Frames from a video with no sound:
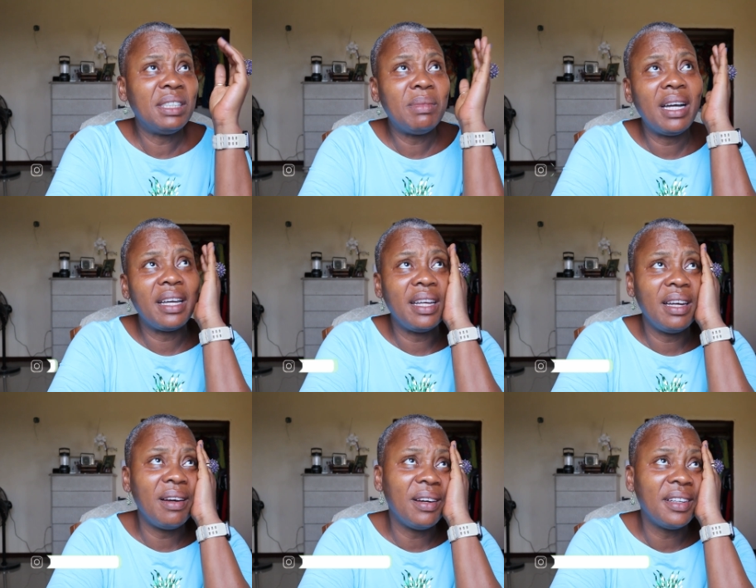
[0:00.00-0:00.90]
Mom
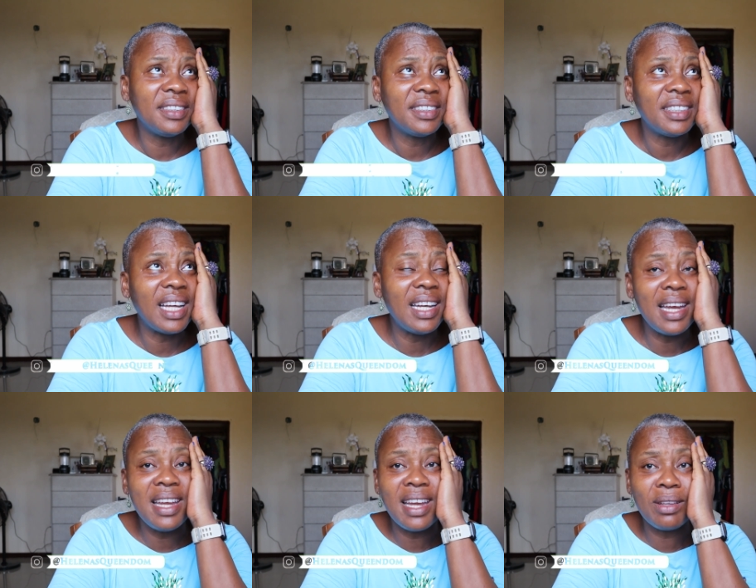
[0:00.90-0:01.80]
get up. And
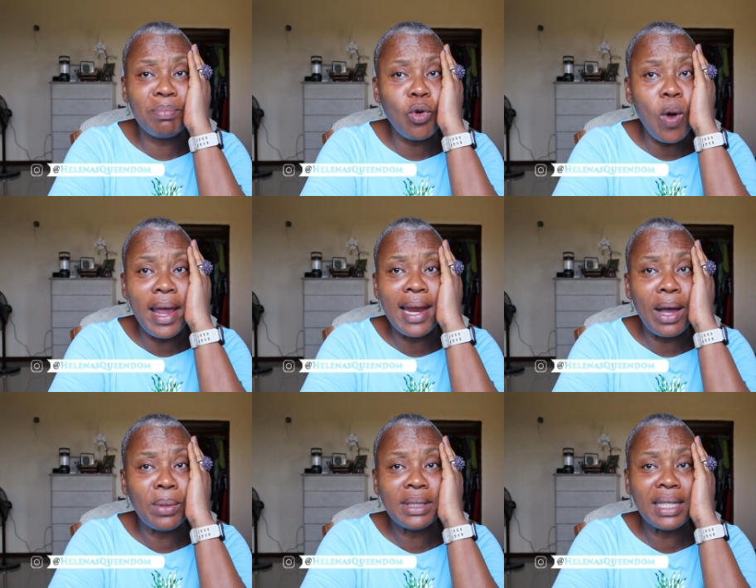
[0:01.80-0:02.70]
then it quiet.
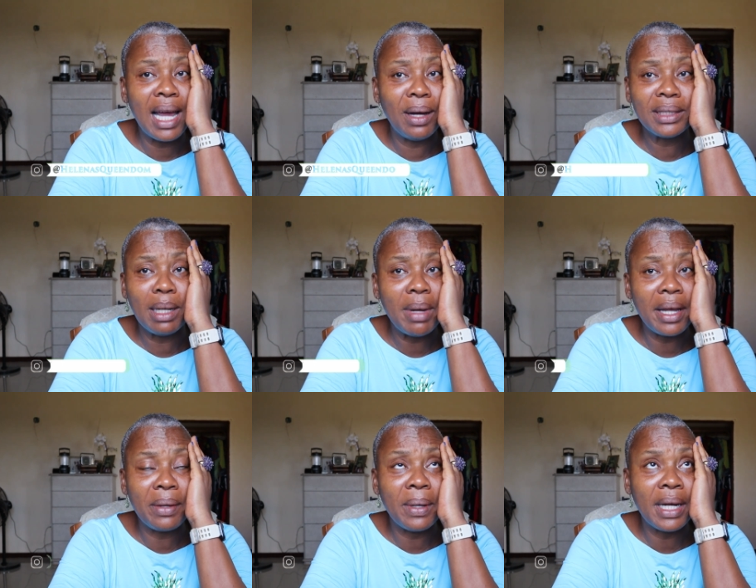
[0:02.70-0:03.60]
I go sit and also
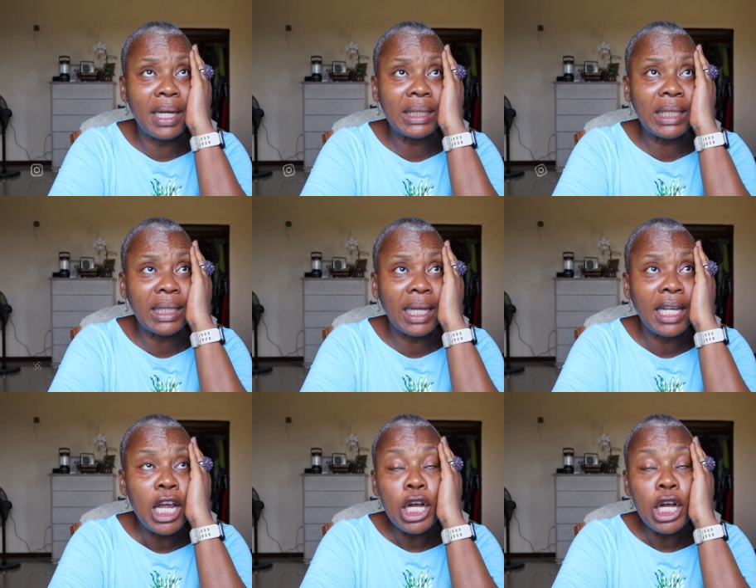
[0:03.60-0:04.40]
mom get up and sit there.